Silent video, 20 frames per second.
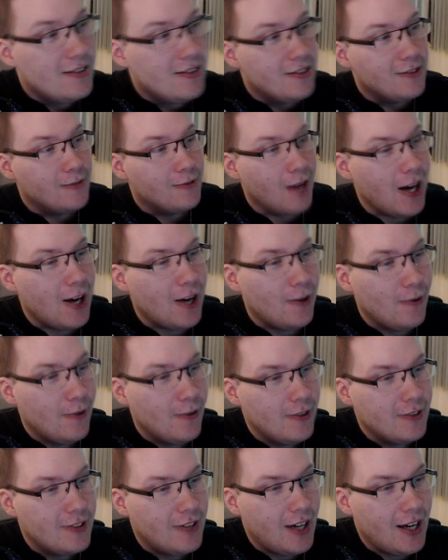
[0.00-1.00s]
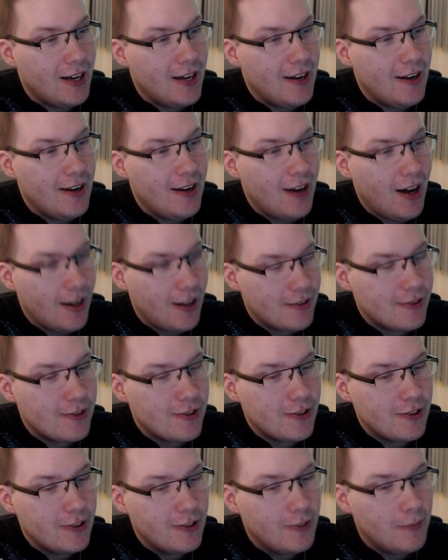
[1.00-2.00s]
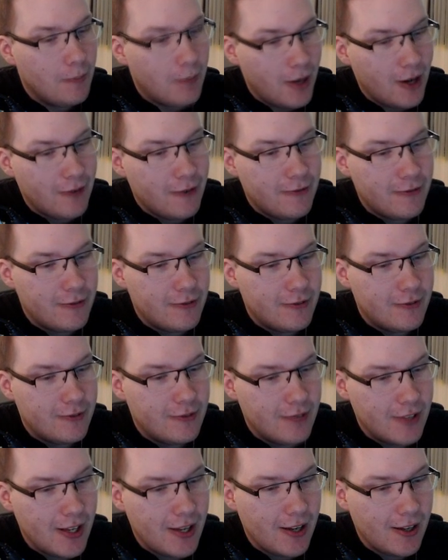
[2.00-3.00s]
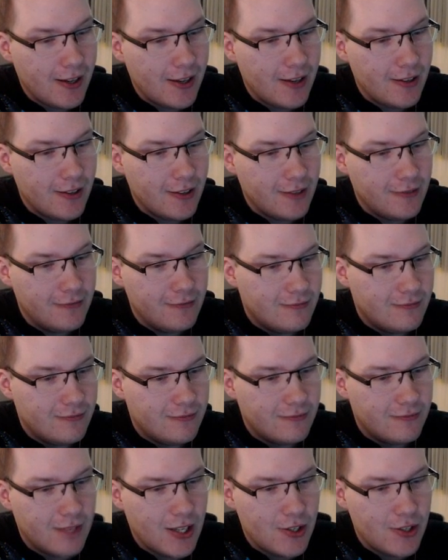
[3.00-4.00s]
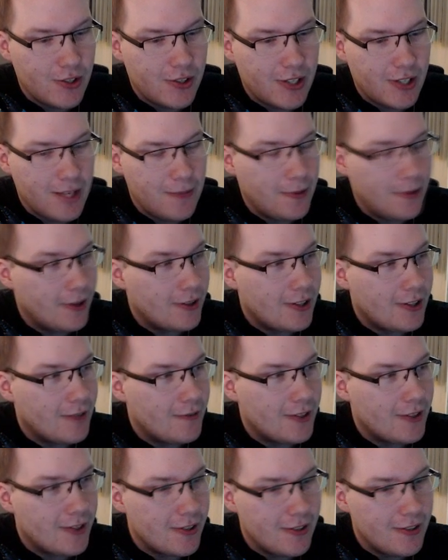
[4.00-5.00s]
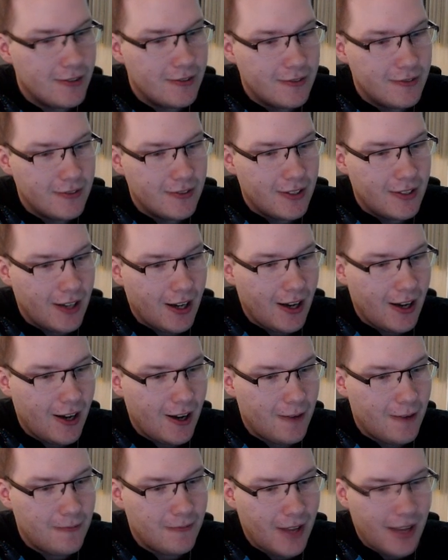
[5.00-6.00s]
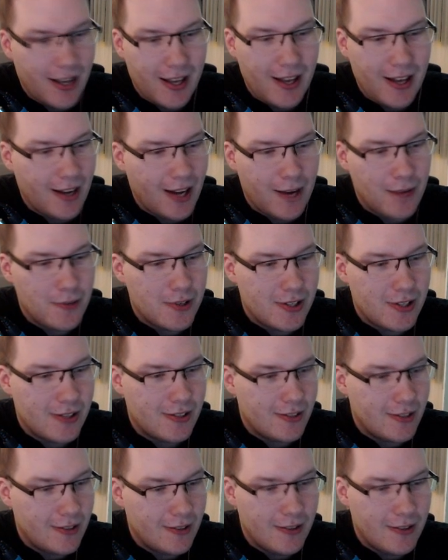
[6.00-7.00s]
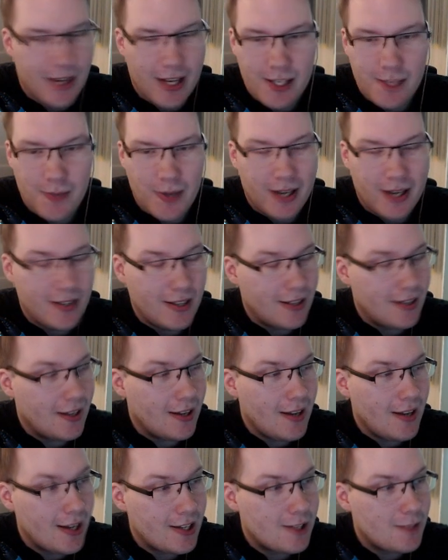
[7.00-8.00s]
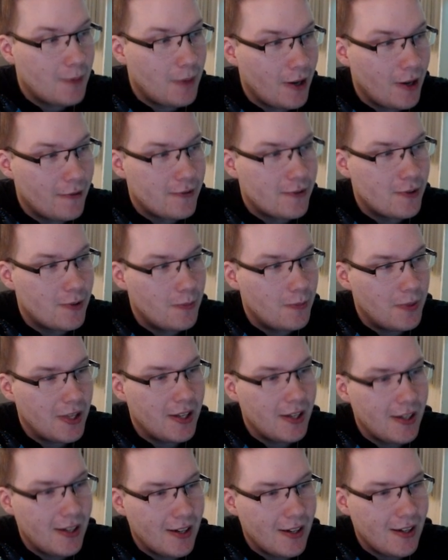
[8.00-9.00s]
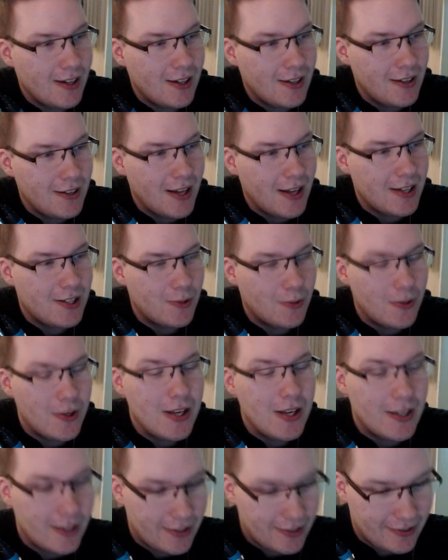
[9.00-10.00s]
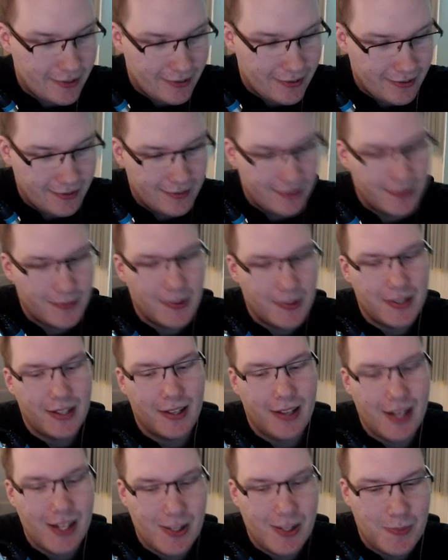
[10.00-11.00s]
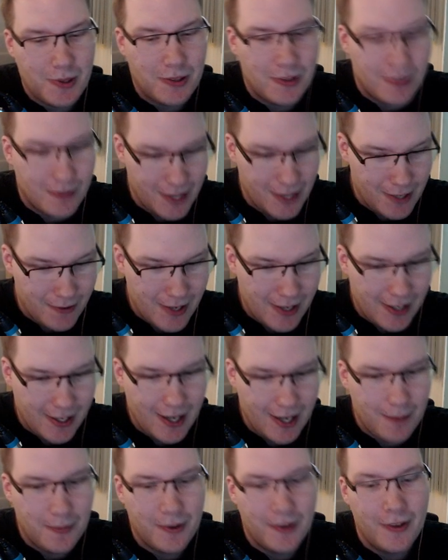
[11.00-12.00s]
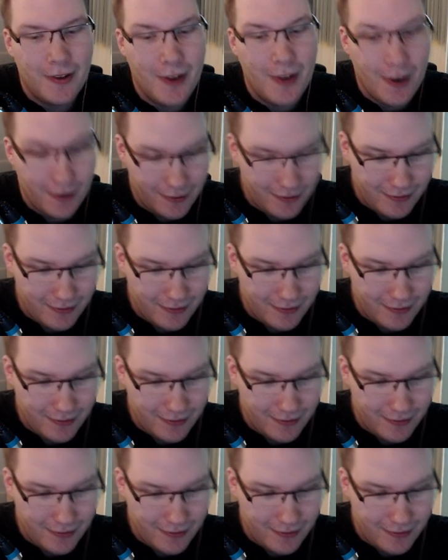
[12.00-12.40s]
Wow, another buff yet again, huh? They just keep on coming, dude. Again, I was expecting the next buff to be next week with the Last Spell 3 recap, but no.